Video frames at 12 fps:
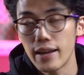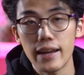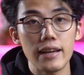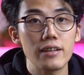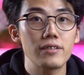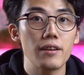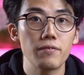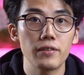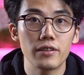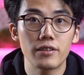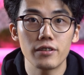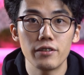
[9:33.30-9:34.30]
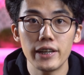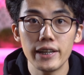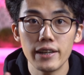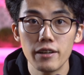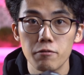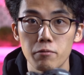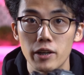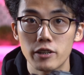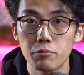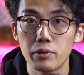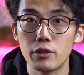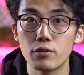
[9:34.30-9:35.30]
A7 III,
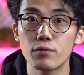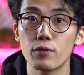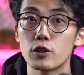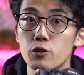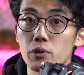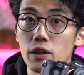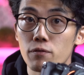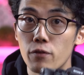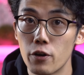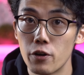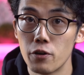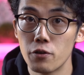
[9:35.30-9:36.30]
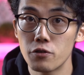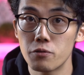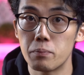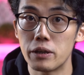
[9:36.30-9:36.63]
which we use for shooting photos,